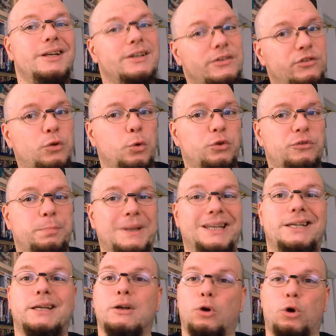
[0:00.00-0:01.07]
so to
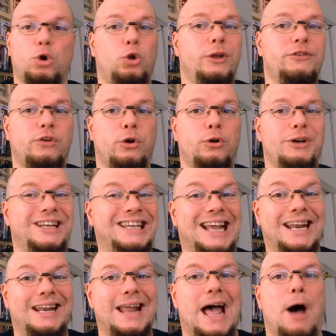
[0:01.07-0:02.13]
speak, early turn to
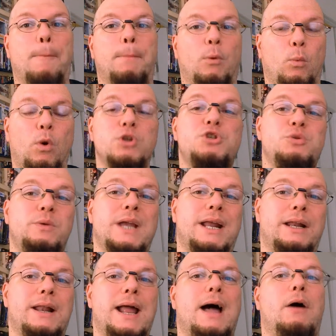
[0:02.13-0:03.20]
get it out, but once you get
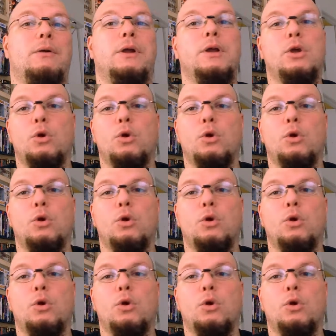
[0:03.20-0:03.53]
it out,